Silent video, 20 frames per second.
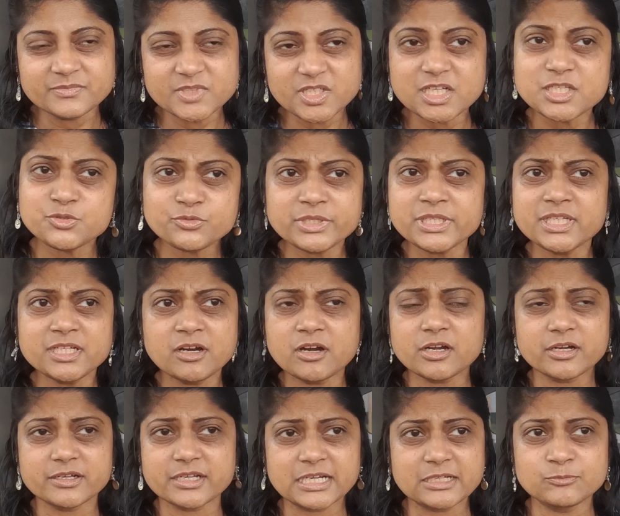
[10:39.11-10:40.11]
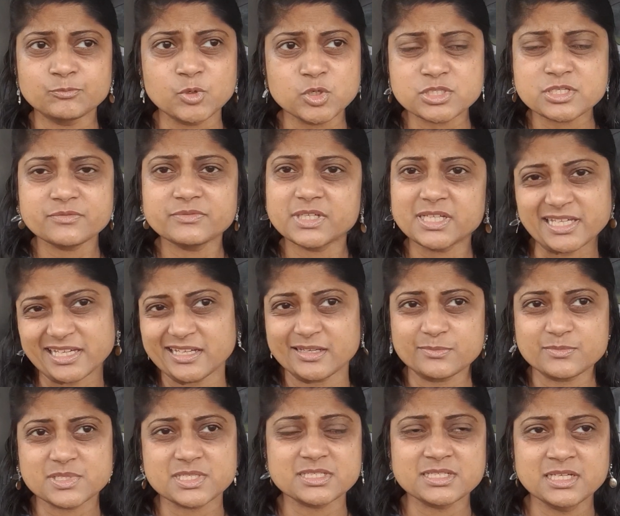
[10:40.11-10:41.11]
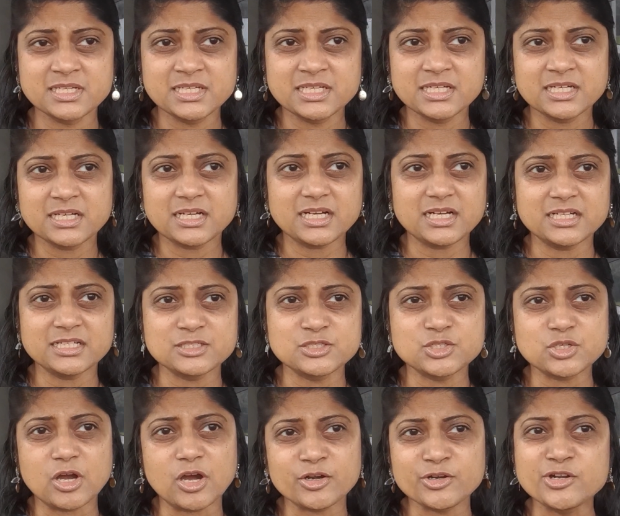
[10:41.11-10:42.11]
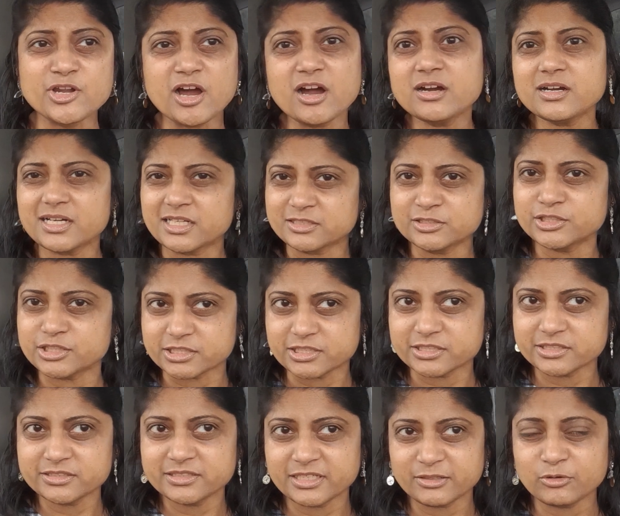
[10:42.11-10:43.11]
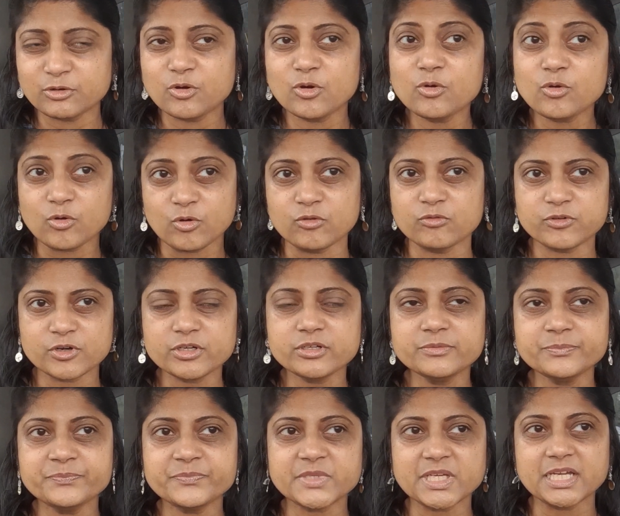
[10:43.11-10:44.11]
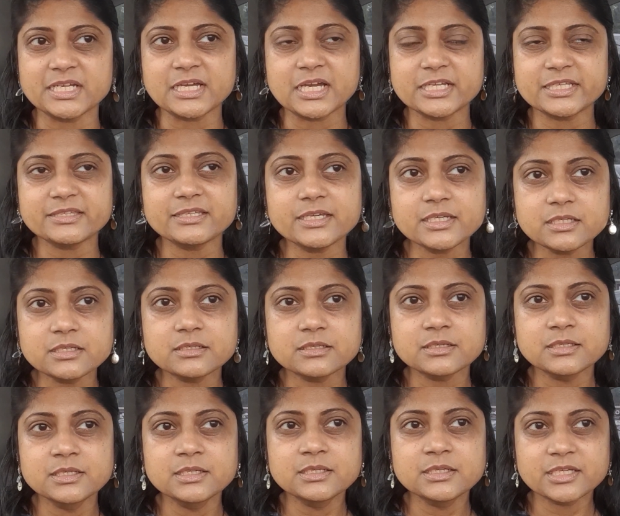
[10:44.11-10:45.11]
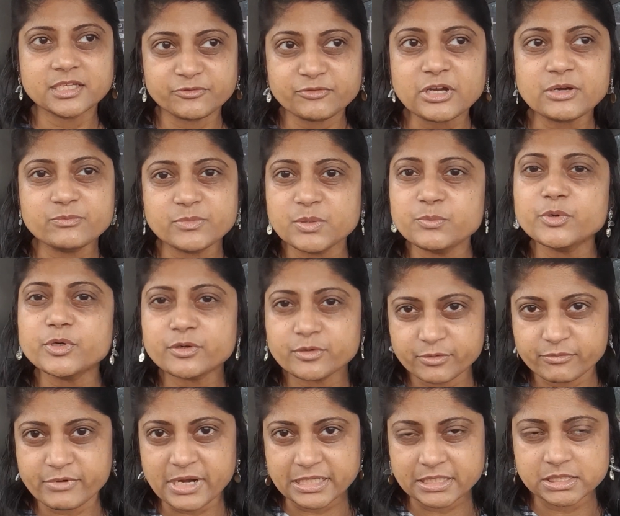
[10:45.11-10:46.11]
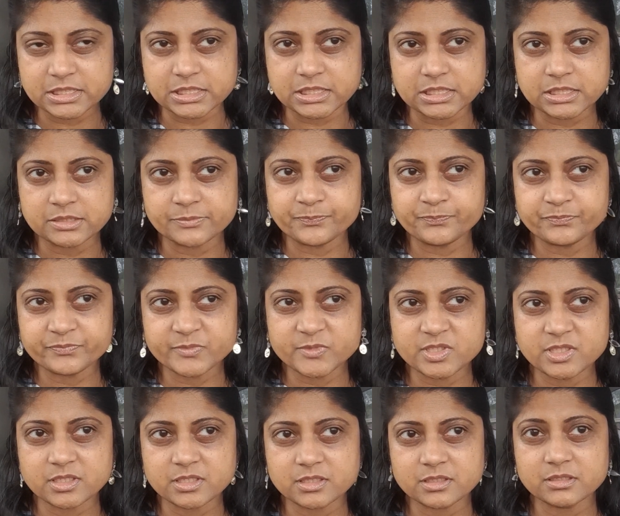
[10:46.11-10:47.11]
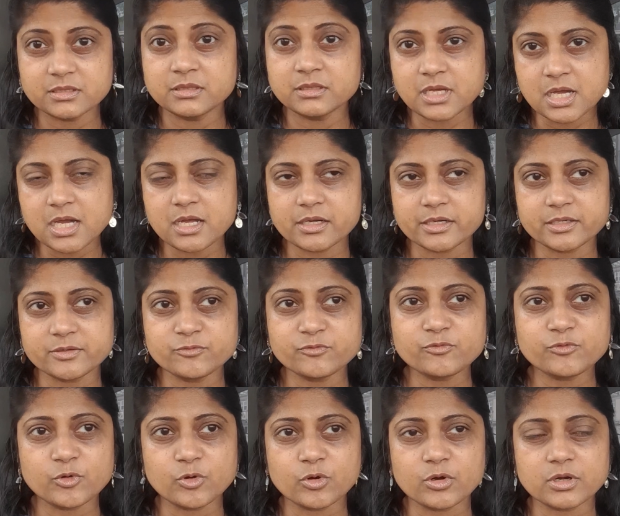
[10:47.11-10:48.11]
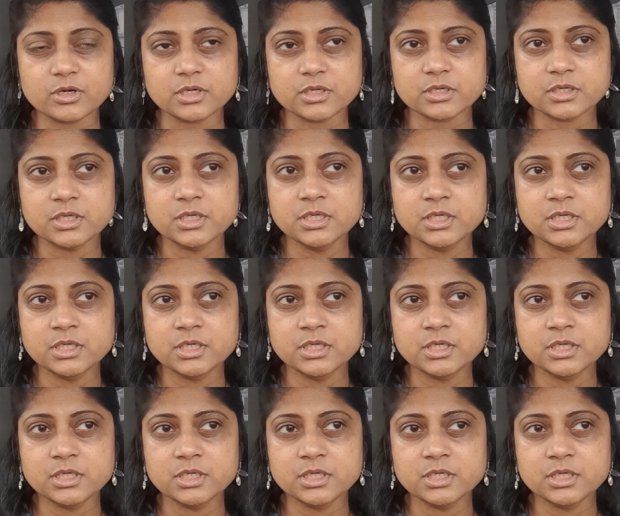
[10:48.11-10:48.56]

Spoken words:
It's really hard. Most of the games are not under, they'll go over. And I think if I remember correctly, the line for